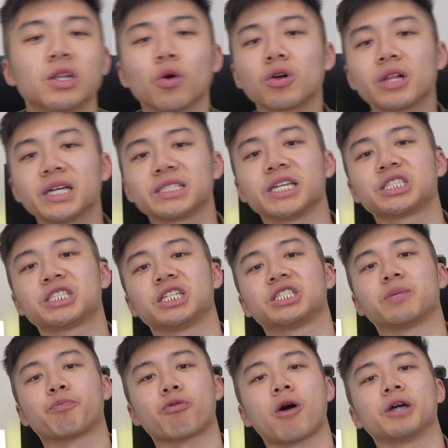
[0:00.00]
localization is
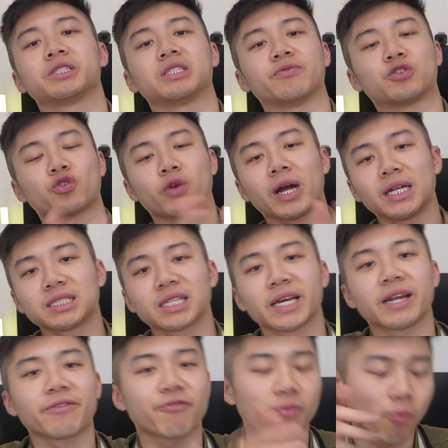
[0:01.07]
the process of
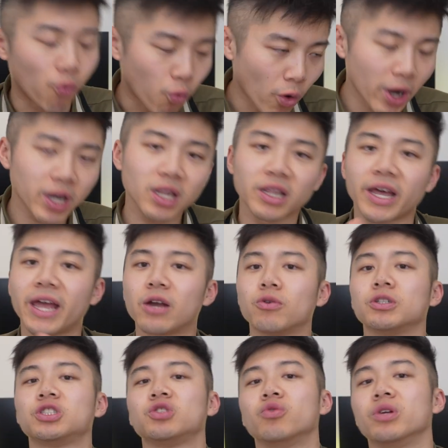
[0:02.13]
translating from one
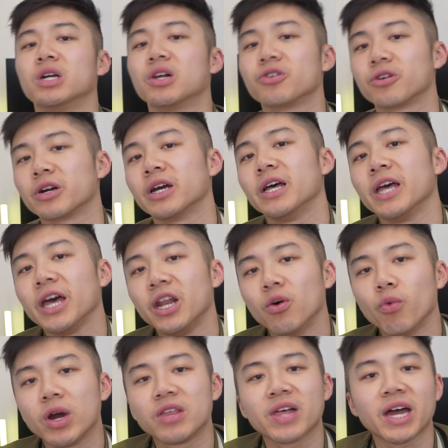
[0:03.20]
language to another in a
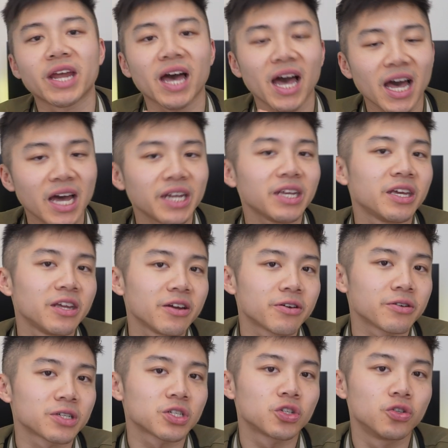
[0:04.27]
way that
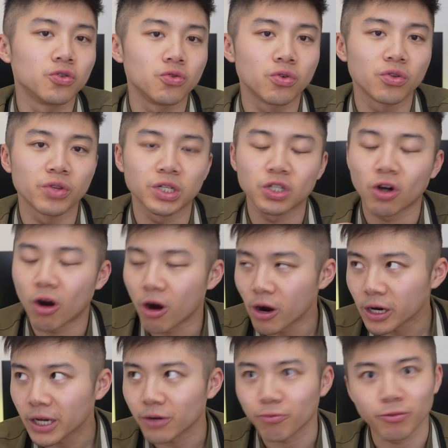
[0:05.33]
adheres to the
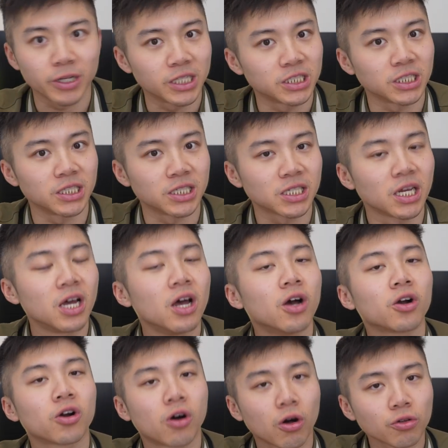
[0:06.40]
target region's
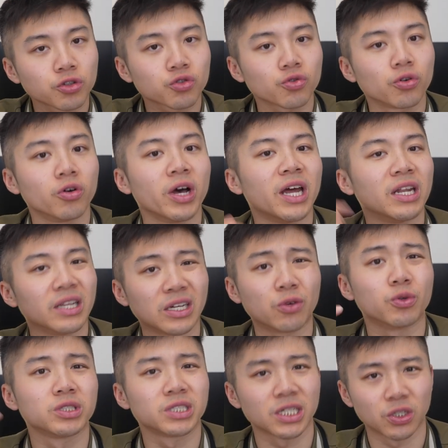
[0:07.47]
cultural and
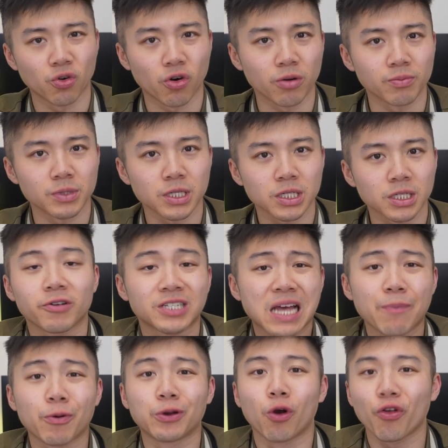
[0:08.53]
linguistic norms. For
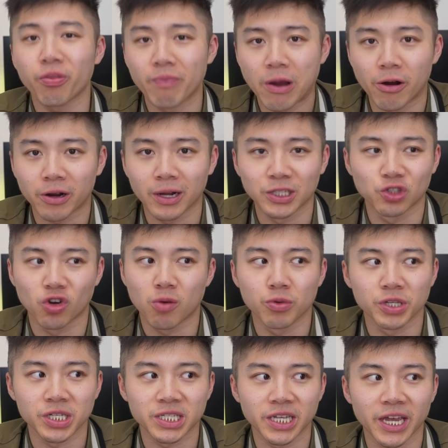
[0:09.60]
example, in North America, it's normal
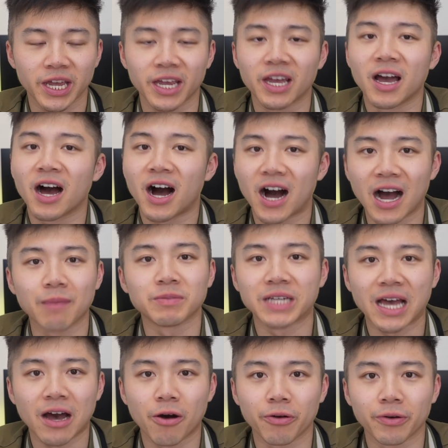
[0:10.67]
to say, I'm
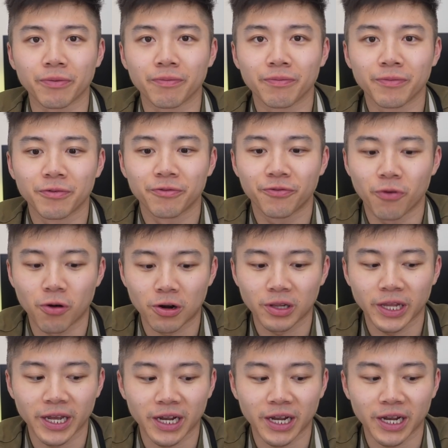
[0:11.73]
down for